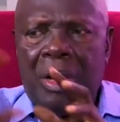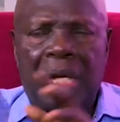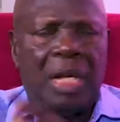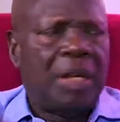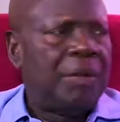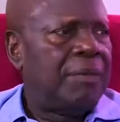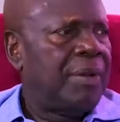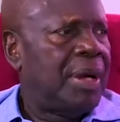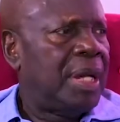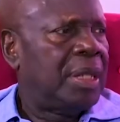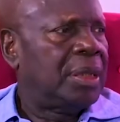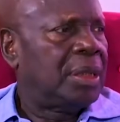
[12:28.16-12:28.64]

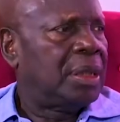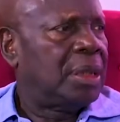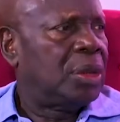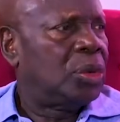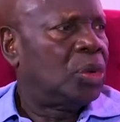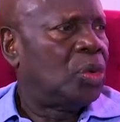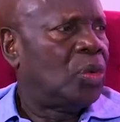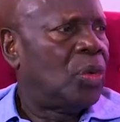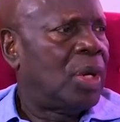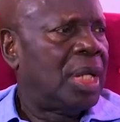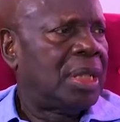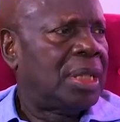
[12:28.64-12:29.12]
relevant
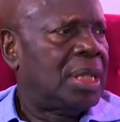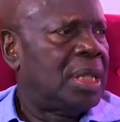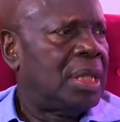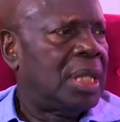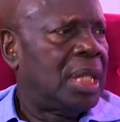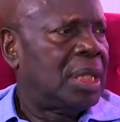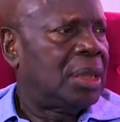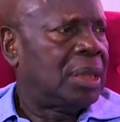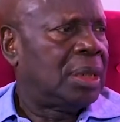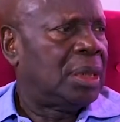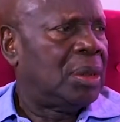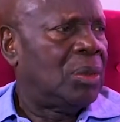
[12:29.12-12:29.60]
to what
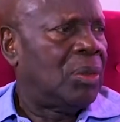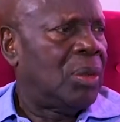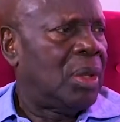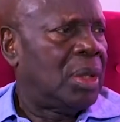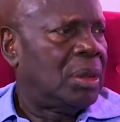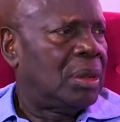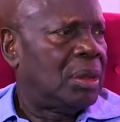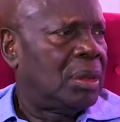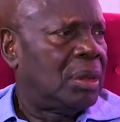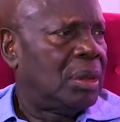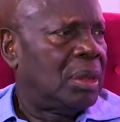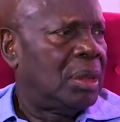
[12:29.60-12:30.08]
industry
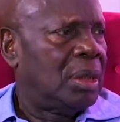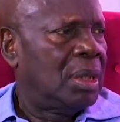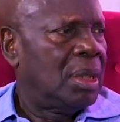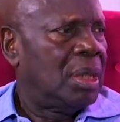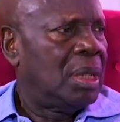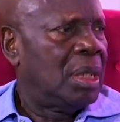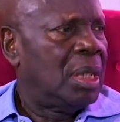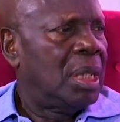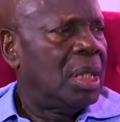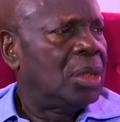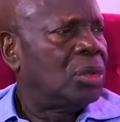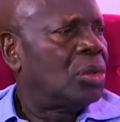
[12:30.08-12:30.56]
wants.
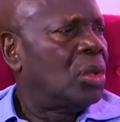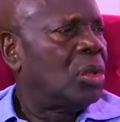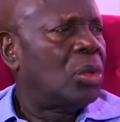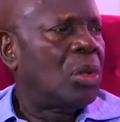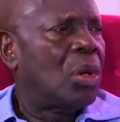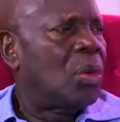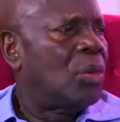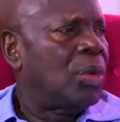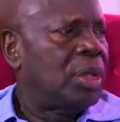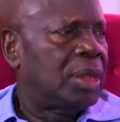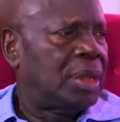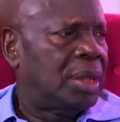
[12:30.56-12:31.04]
It's not
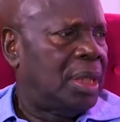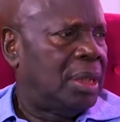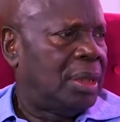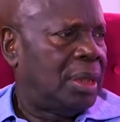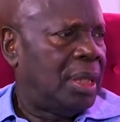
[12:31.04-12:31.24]
always the